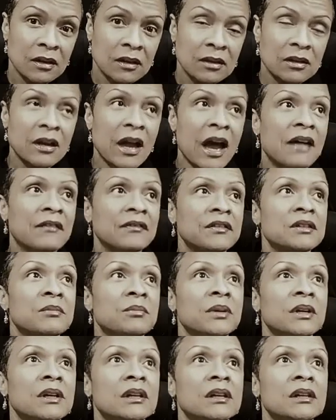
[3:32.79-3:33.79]
You have to
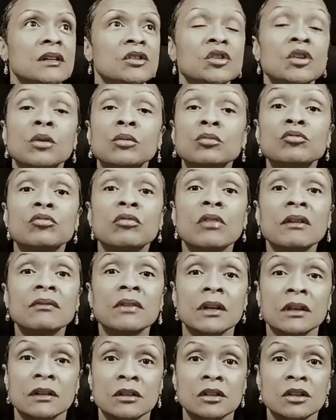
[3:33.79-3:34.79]
be so driven
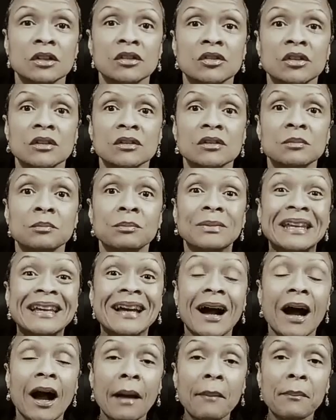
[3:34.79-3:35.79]
to just
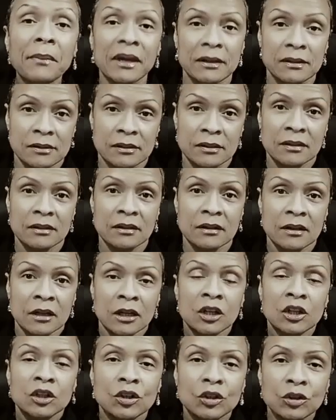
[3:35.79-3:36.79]
become it,
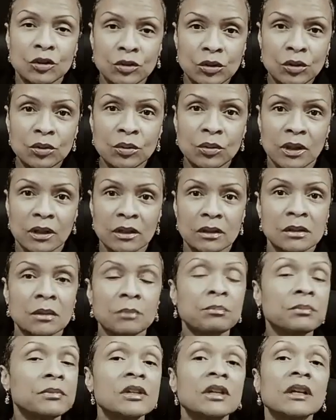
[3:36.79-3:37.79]
to do it, to,
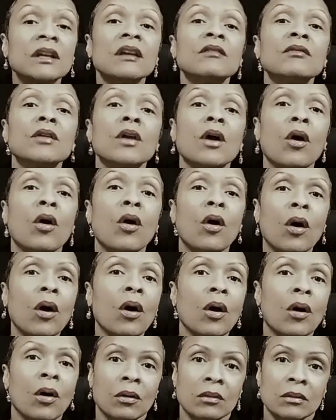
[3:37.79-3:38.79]
to give your
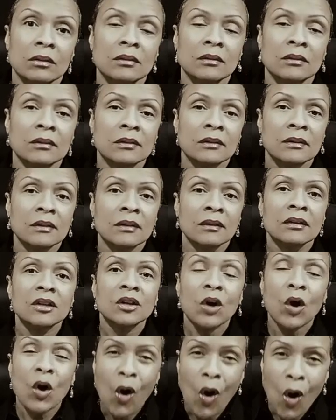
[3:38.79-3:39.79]
all,
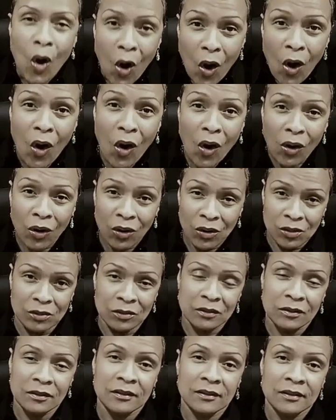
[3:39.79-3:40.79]
your all.
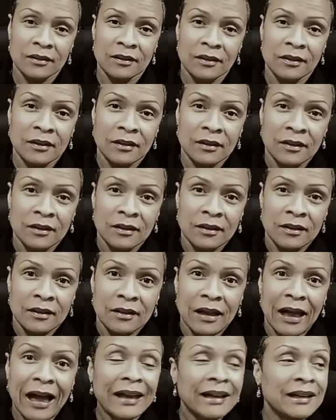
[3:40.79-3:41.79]

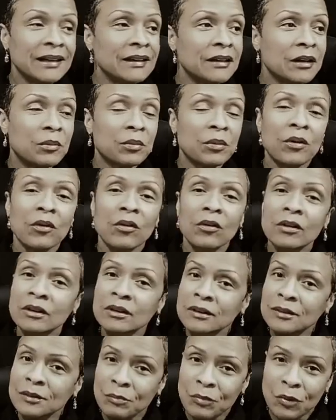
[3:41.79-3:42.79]
I get up early in
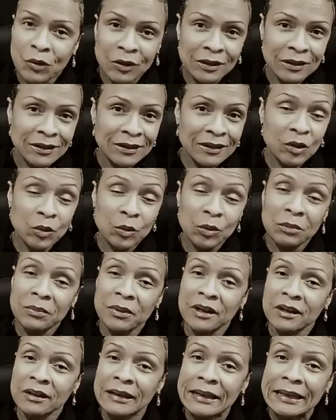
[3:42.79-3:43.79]
the morning, go to
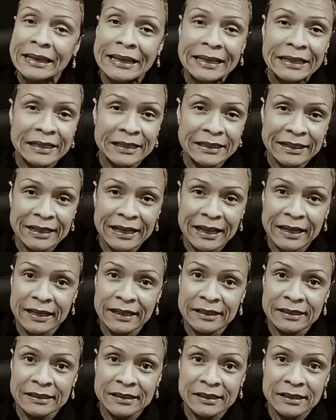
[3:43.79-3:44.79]
bed late at
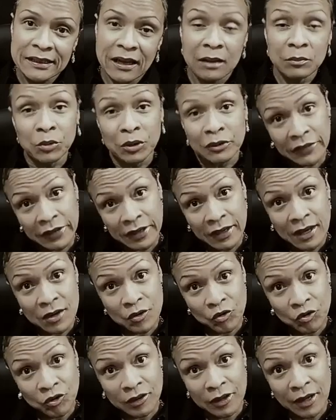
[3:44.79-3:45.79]
night. I'm on
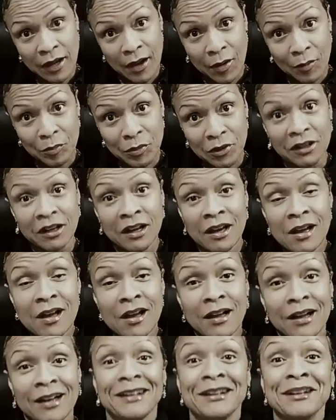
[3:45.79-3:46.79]
vacation now,
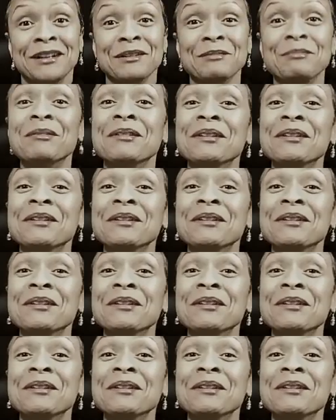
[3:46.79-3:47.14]
but,